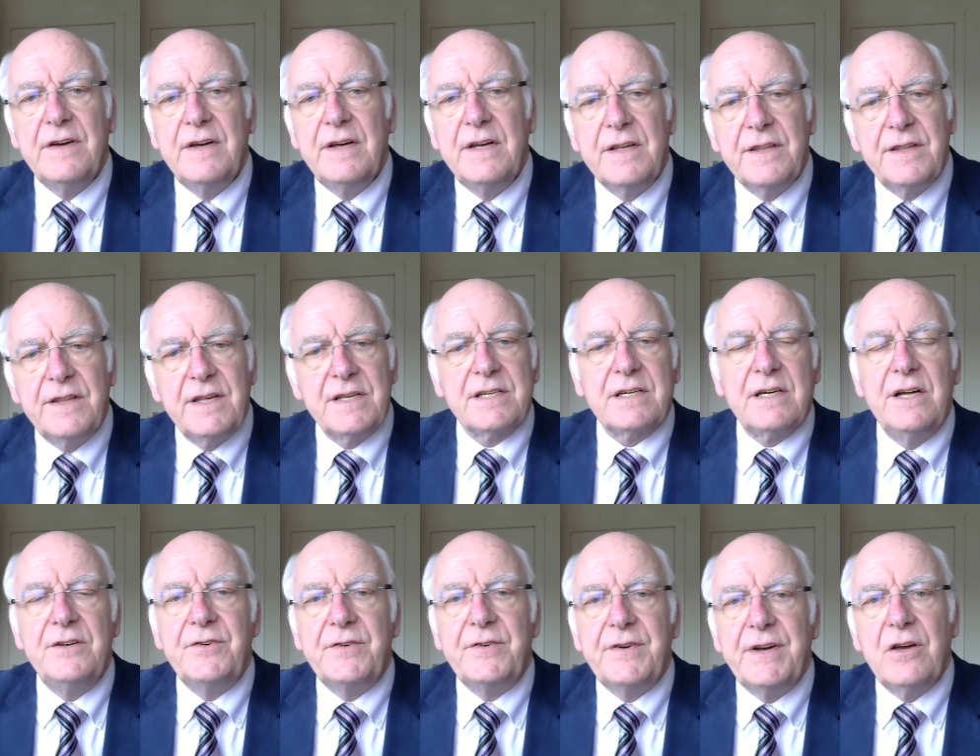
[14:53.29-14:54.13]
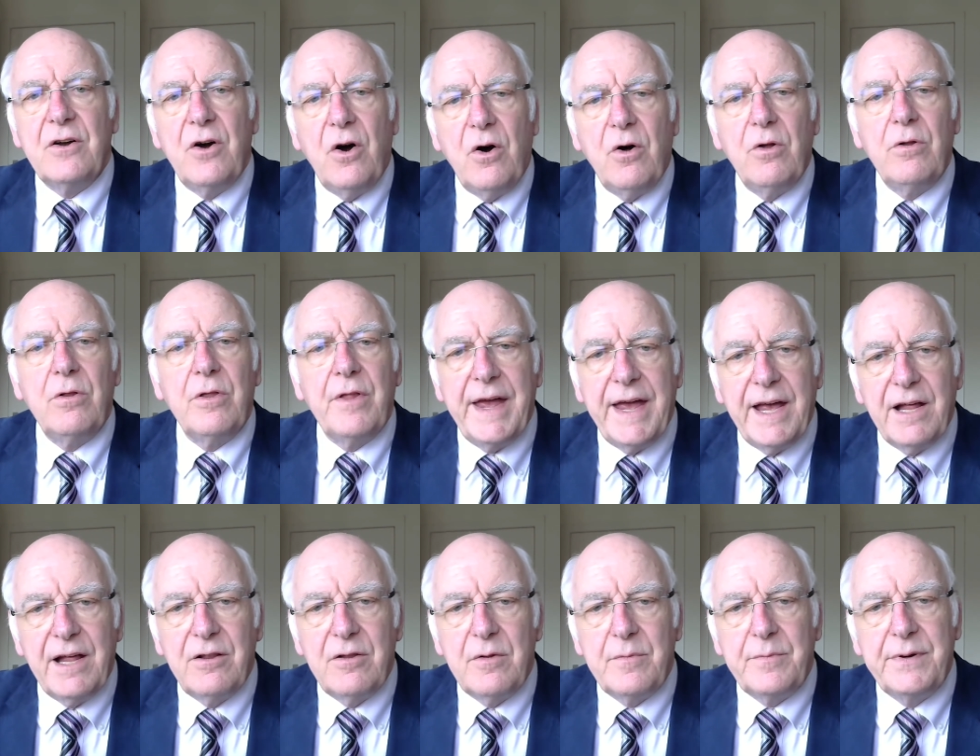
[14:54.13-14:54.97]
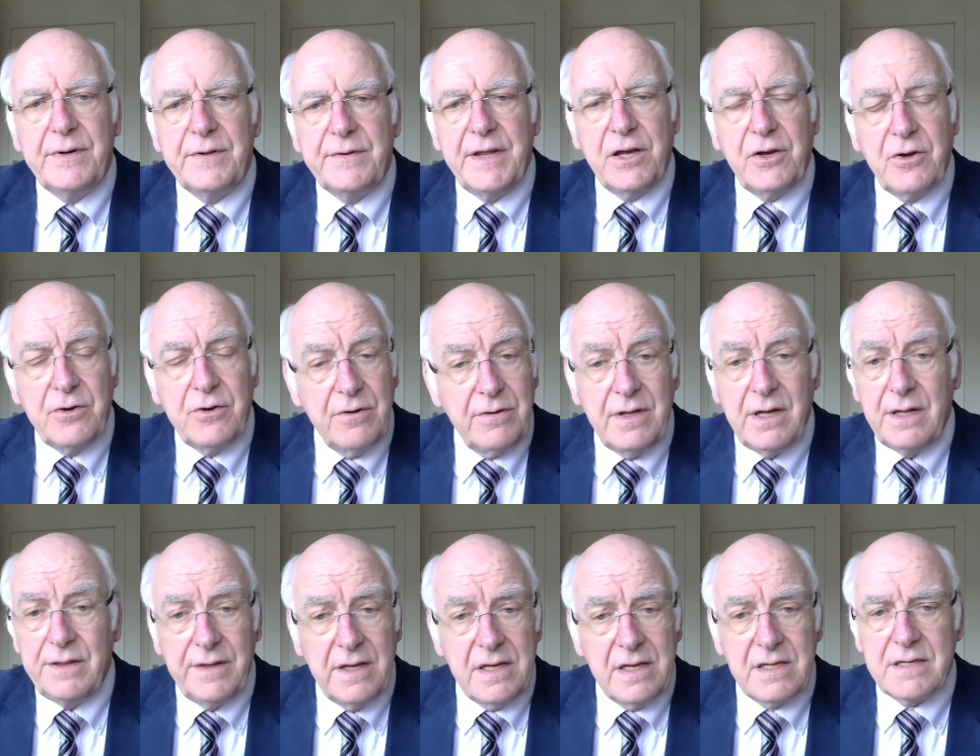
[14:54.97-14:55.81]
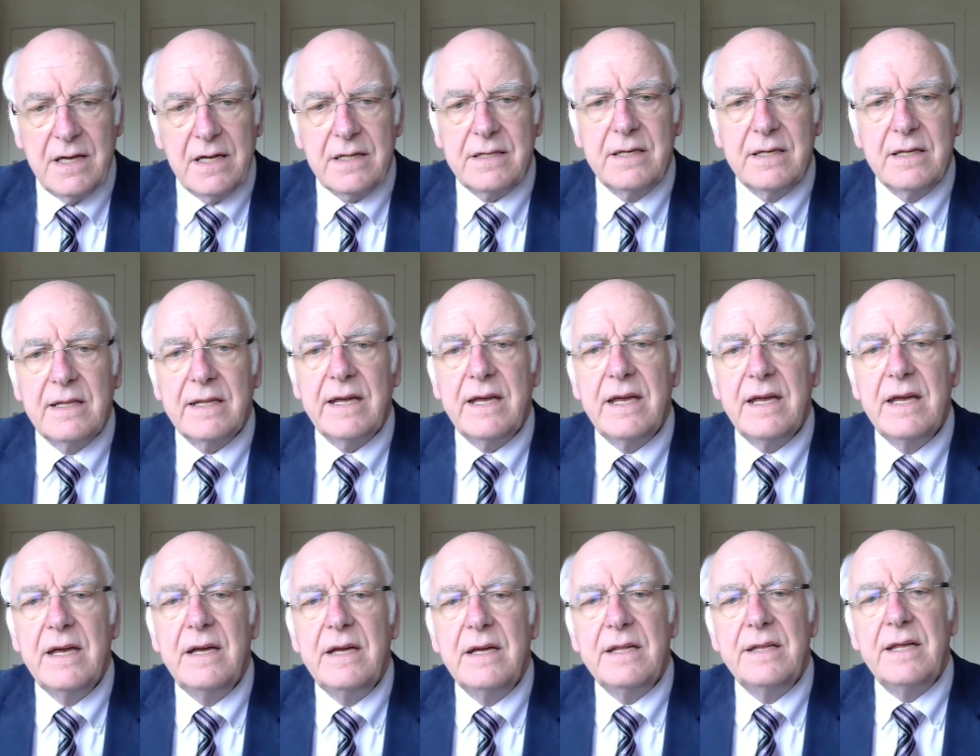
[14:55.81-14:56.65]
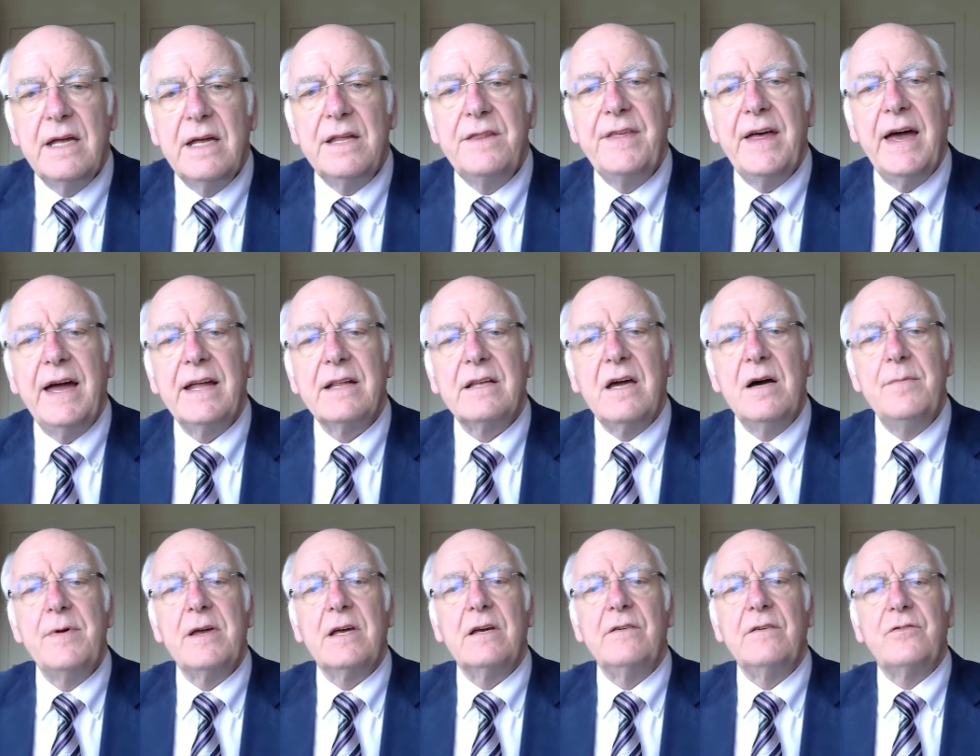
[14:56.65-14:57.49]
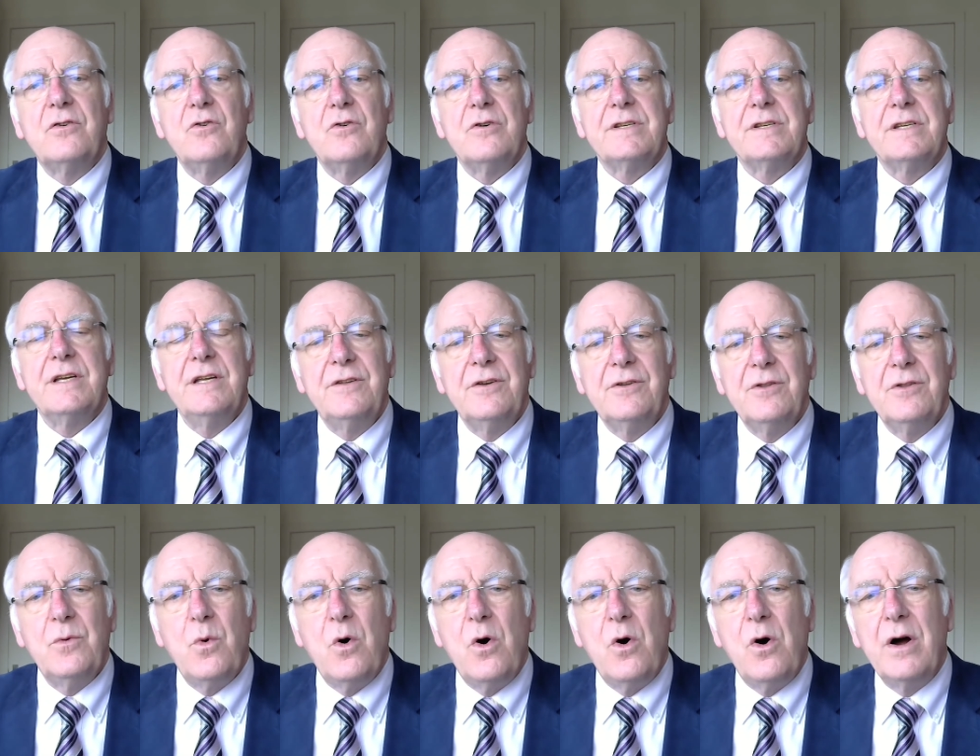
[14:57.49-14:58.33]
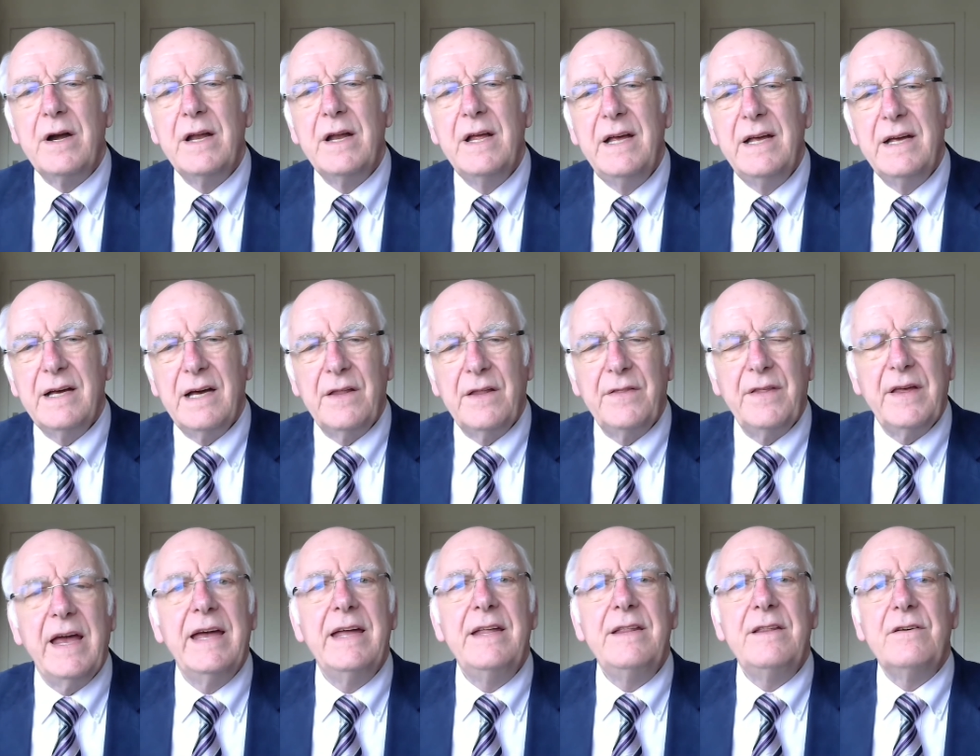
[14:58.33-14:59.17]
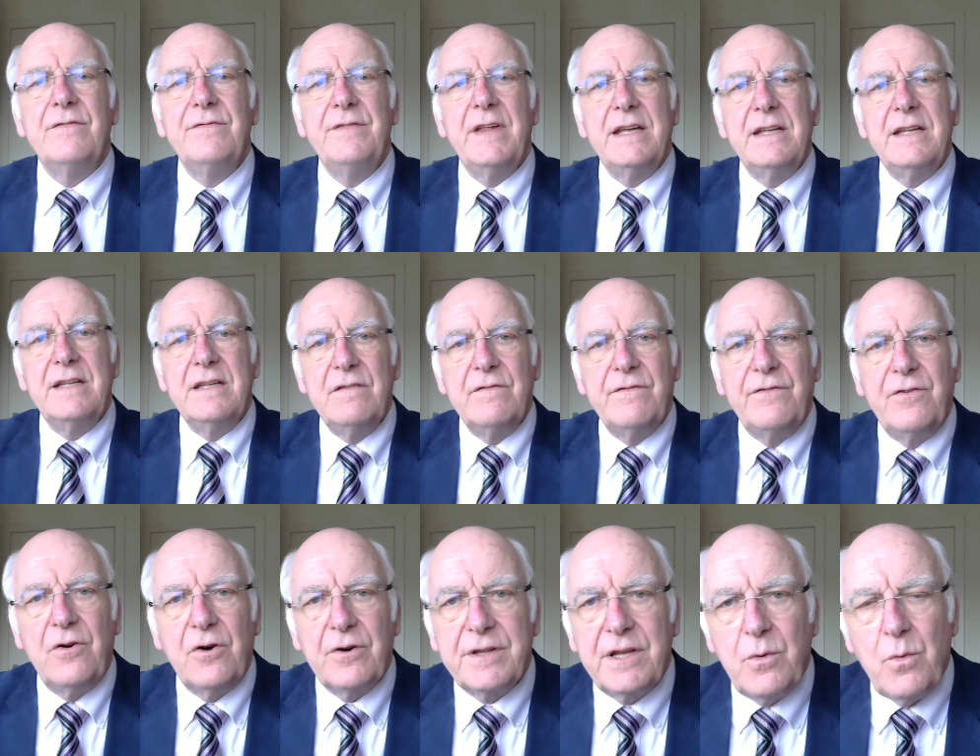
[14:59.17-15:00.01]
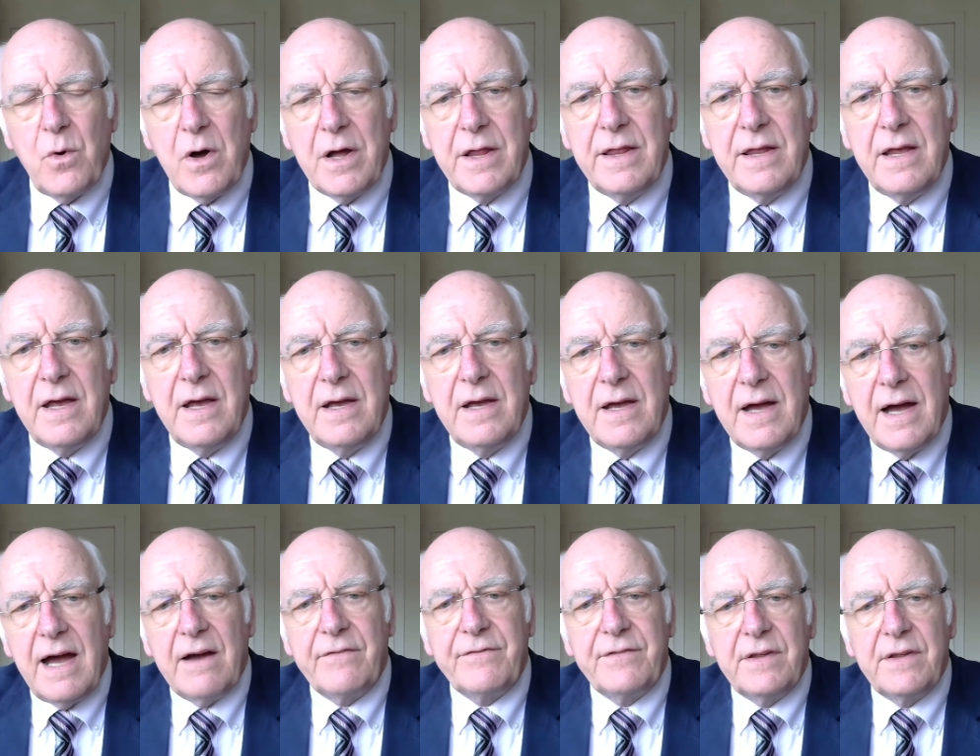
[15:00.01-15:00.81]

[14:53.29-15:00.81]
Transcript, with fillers: this country all the help they could, and they certainly did that, coming, of course, into the war at the end of 1941 after the